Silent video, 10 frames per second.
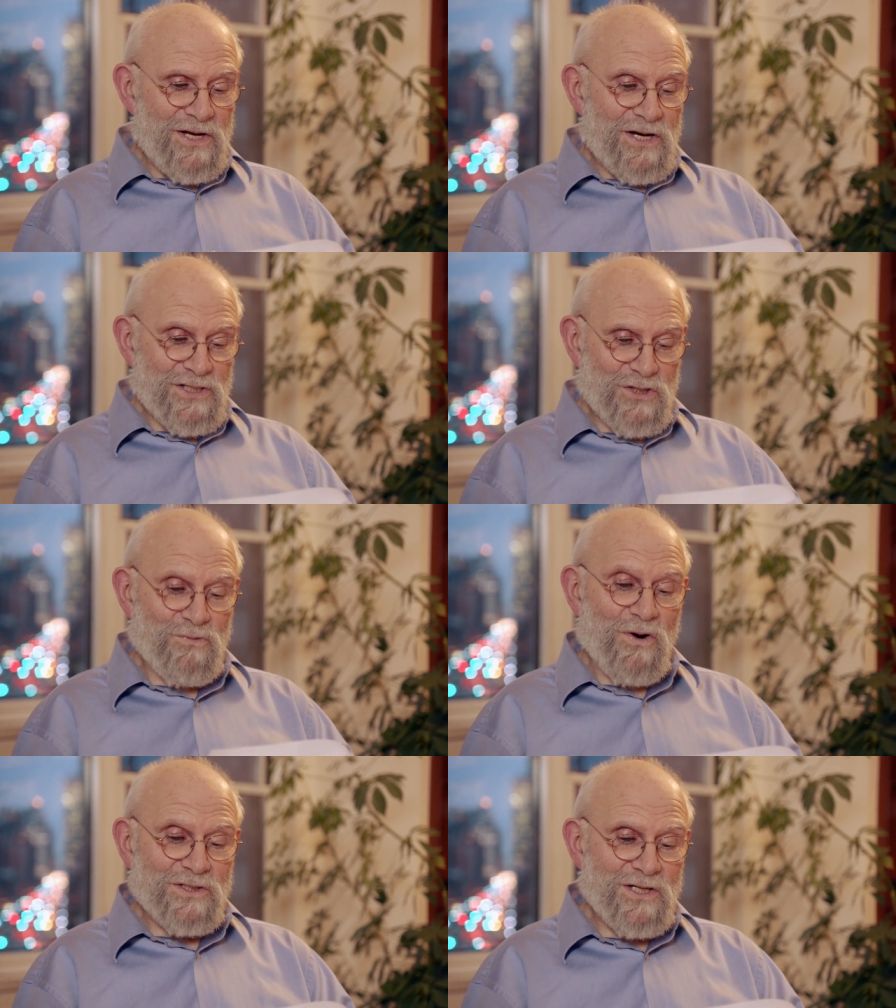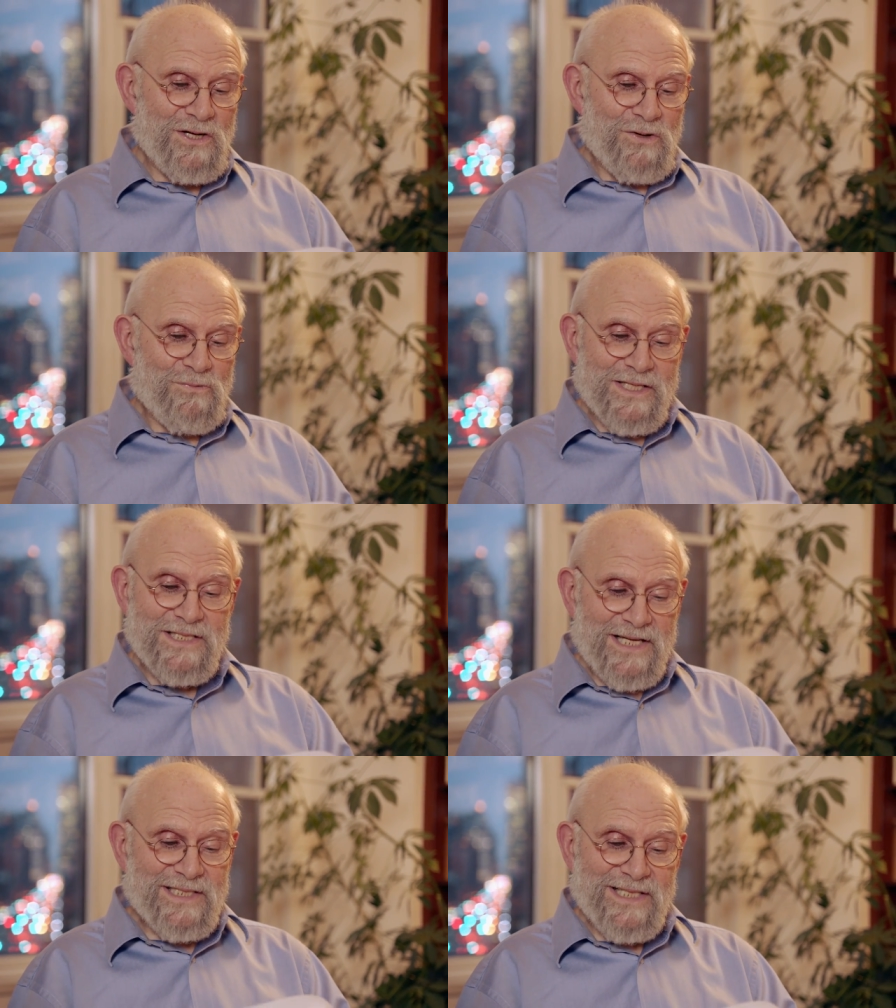a squat with a
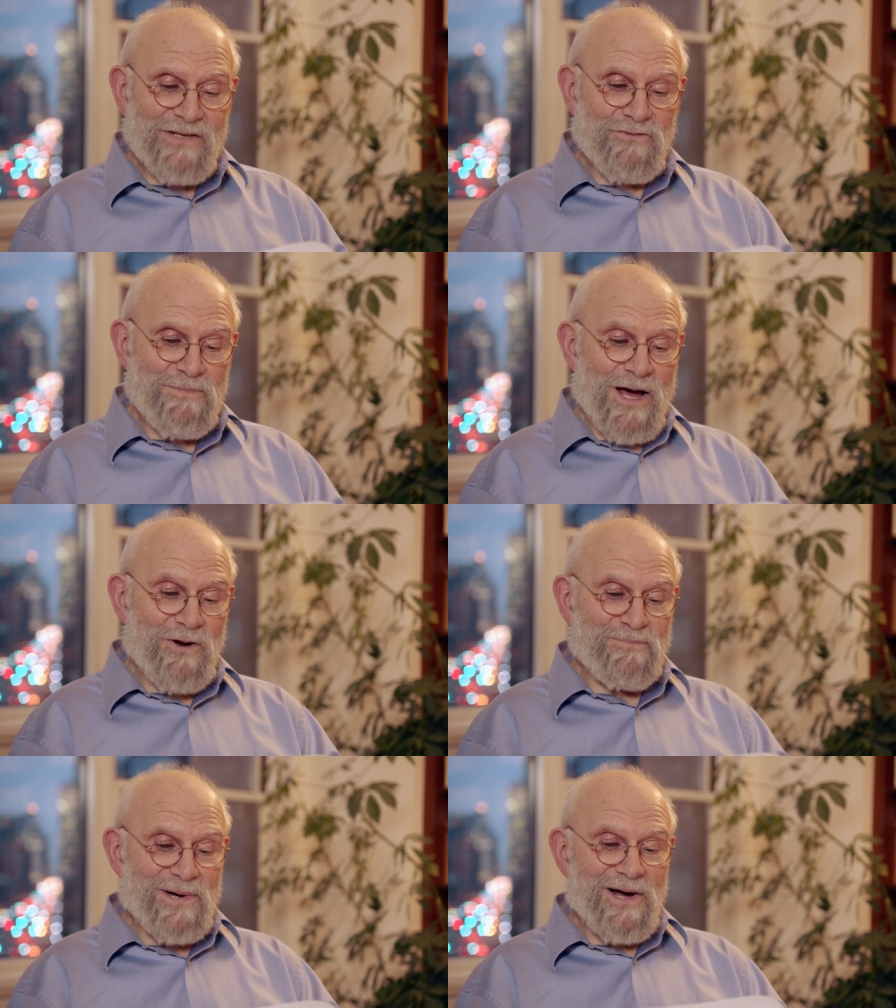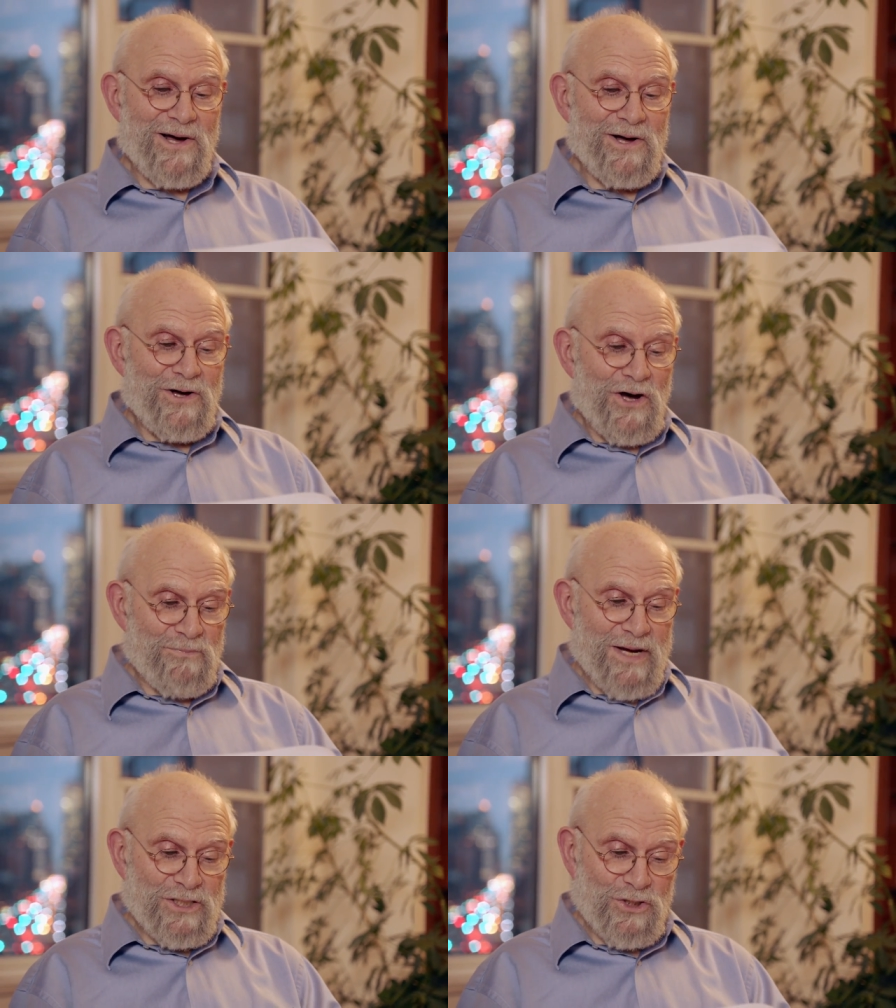600 pound bar on
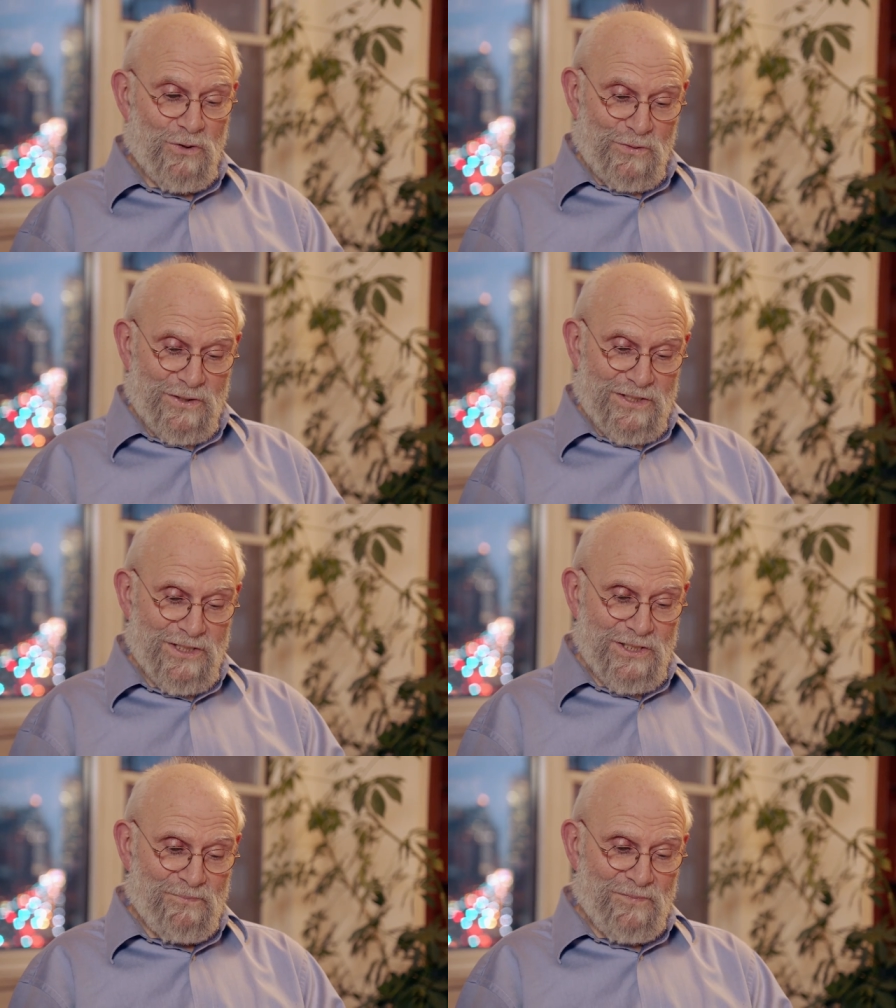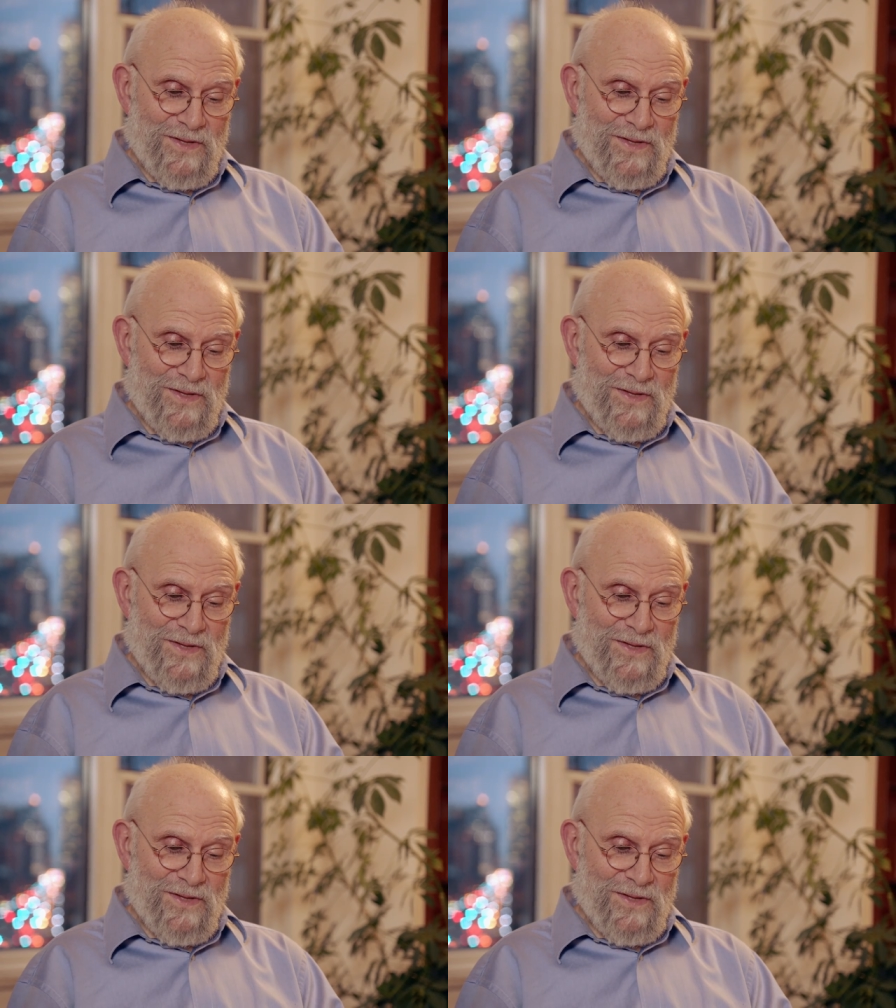my shoulders.